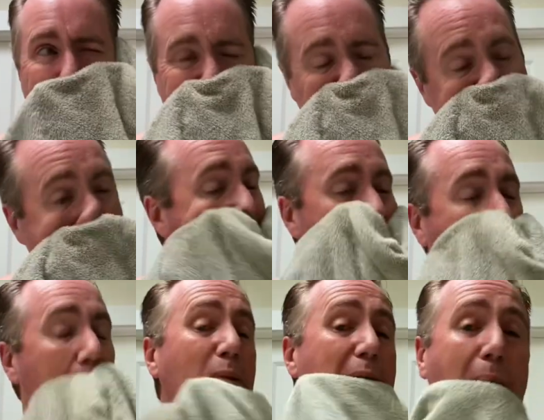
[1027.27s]
me.
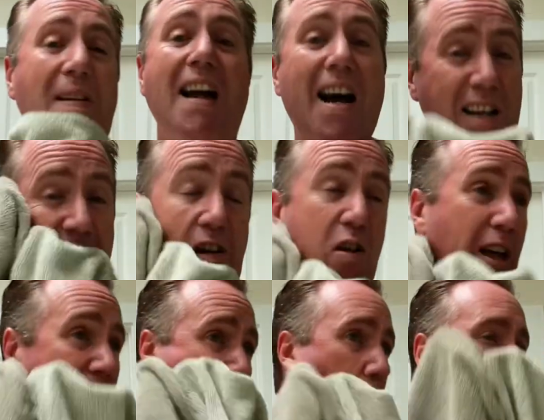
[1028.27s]
I'm probably not going to do
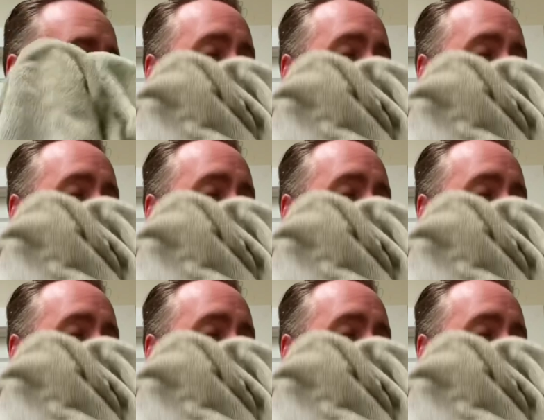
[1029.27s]
that.